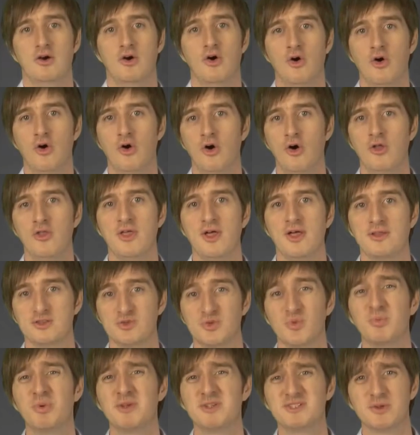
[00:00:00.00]

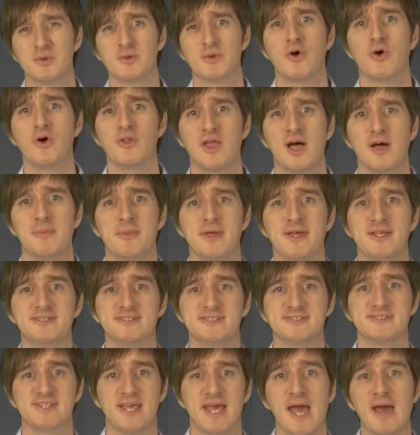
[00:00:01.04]
So basically what all that means
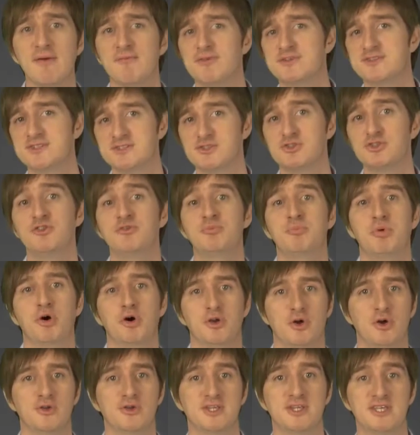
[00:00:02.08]
is the emphasis you put
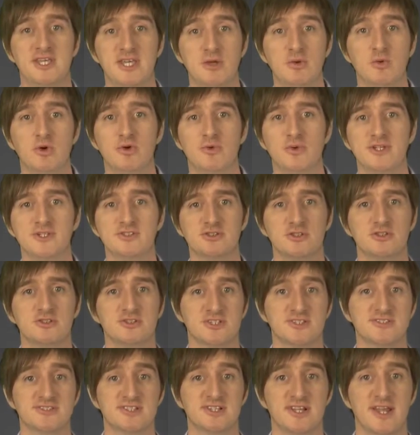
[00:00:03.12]
onto keyword research
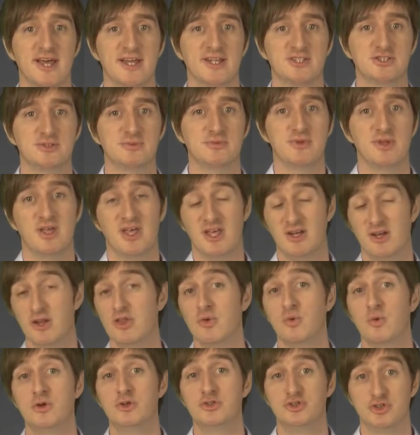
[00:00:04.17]
and selection, in other
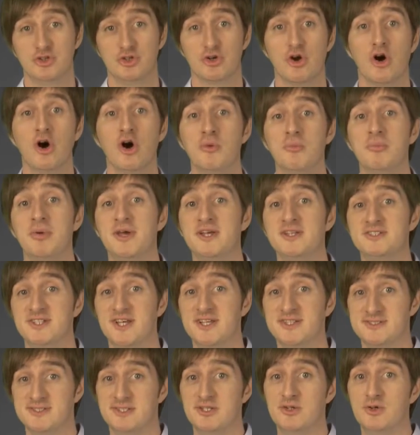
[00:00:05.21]
words, your on-page
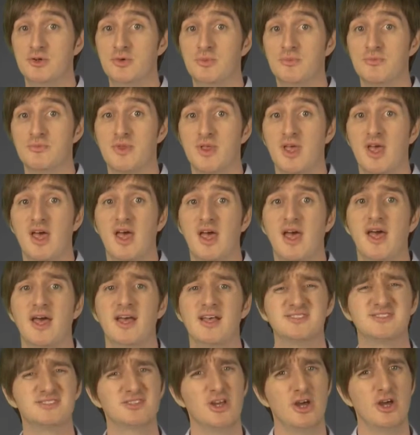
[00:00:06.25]
SEO,
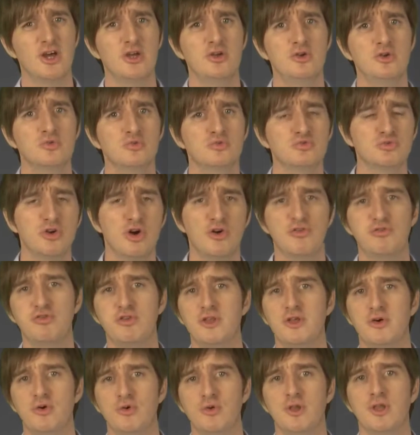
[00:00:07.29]
is now
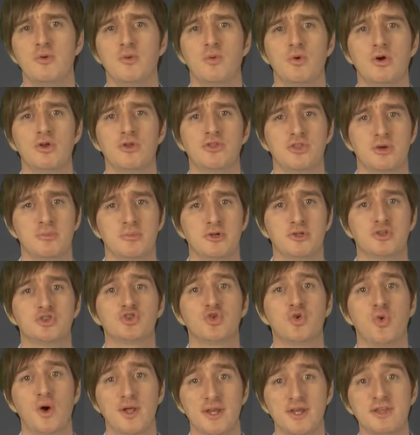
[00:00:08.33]
roughly only worth about
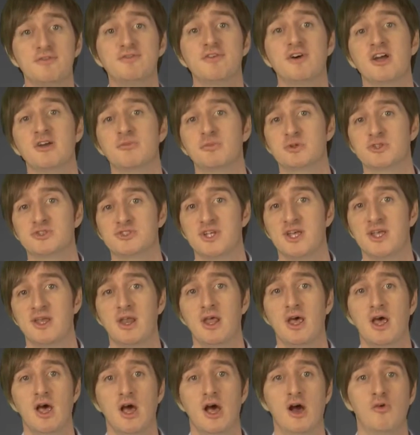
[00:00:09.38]

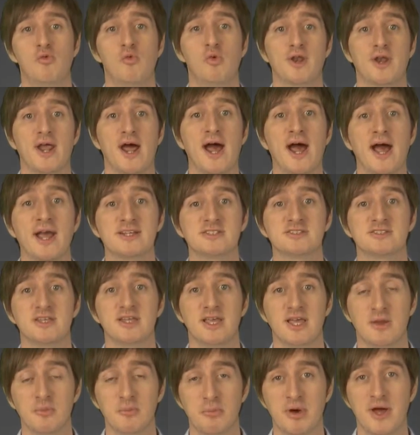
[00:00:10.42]
25% of what
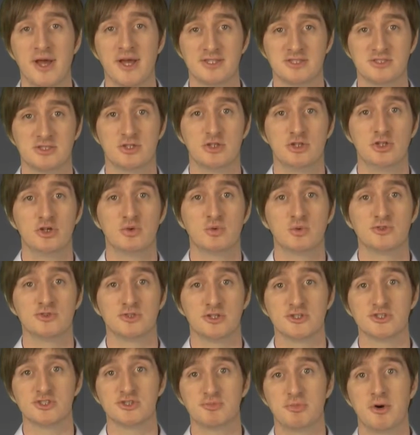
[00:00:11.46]
actually impacts your
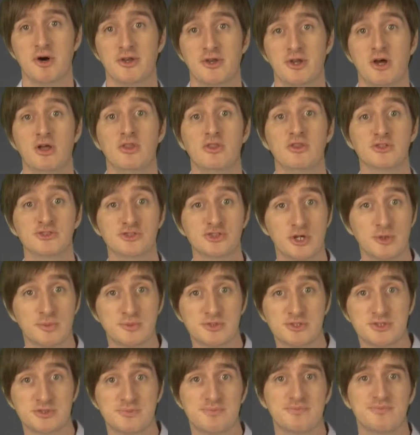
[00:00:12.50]
results spot on the
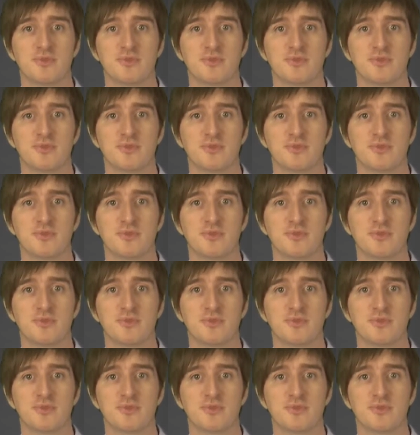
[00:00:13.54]
SERPs.